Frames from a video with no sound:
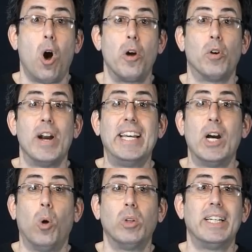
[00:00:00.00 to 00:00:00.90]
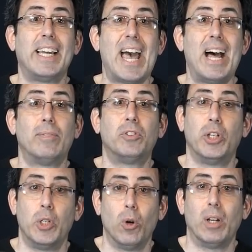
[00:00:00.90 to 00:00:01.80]
Are there any golden calves
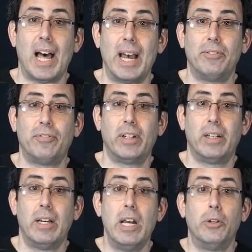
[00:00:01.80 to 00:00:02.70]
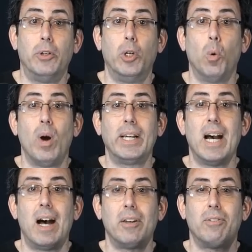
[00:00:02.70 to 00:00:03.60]
in your life? Do you want
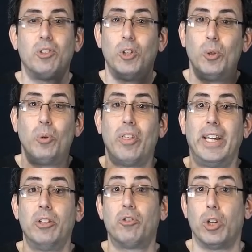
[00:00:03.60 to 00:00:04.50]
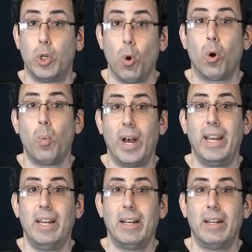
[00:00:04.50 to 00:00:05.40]
God to do things your
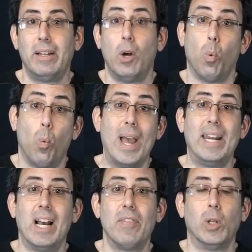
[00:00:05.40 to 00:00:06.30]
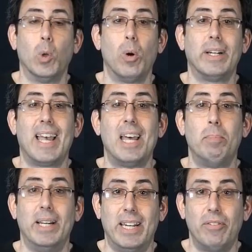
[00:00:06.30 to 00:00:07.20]
way? Waiting on the Lord can
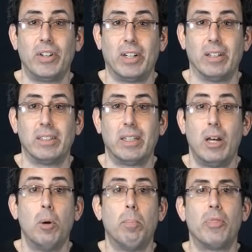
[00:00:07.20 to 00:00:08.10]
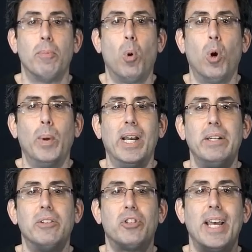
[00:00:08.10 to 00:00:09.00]
be difficult, but the more we
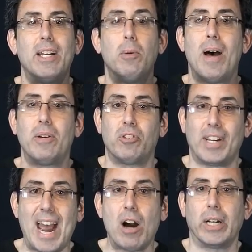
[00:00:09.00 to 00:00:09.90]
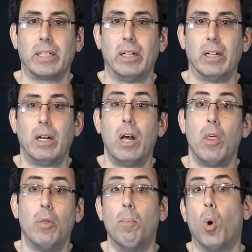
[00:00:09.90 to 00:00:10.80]
understand about His character,
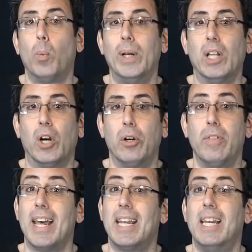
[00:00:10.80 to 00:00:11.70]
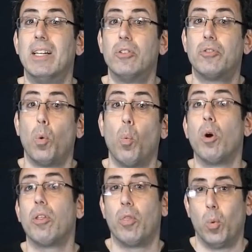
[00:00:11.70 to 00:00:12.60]
the more we learn that He is
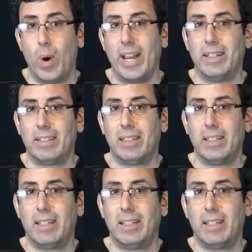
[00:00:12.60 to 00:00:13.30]
worth the wait.